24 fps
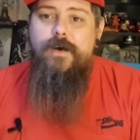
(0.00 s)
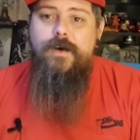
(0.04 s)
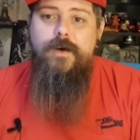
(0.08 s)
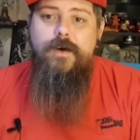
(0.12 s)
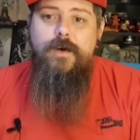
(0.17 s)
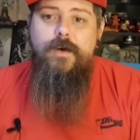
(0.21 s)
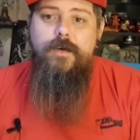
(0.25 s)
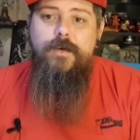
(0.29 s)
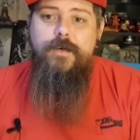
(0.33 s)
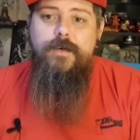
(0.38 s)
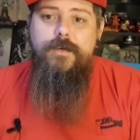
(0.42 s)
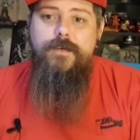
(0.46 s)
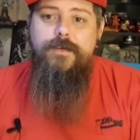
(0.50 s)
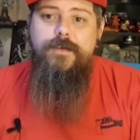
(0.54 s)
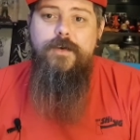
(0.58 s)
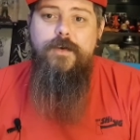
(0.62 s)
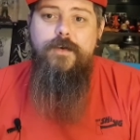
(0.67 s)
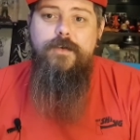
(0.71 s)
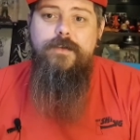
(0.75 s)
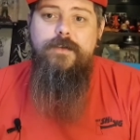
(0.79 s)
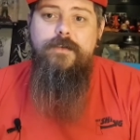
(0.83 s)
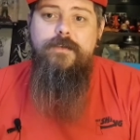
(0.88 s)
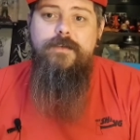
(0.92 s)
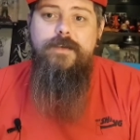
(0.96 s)
on
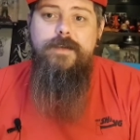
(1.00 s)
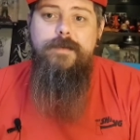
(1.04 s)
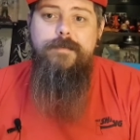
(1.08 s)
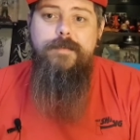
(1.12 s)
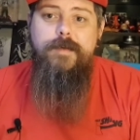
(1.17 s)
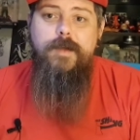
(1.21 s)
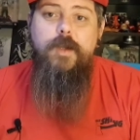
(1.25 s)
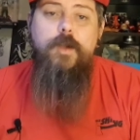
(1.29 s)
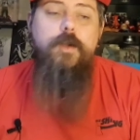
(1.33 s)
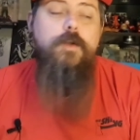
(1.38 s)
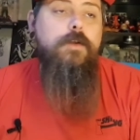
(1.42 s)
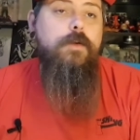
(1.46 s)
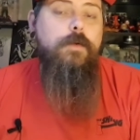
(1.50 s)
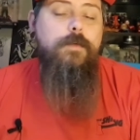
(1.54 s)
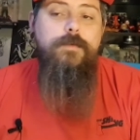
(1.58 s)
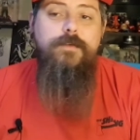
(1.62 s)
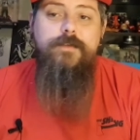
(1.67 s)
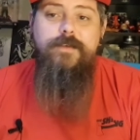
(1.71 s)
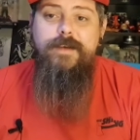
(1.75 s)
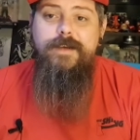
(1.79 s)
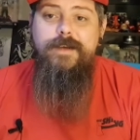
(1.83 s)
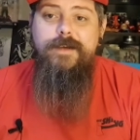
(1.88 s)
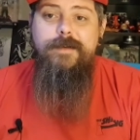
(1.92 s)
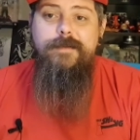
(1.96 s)
Doctor Sleep: go and
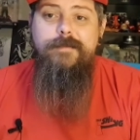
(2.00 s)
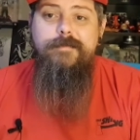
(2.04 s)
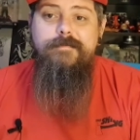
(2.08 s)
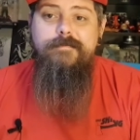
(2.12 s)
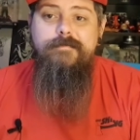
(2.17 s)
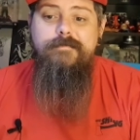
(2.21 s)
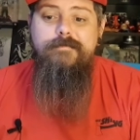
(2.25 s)
see it,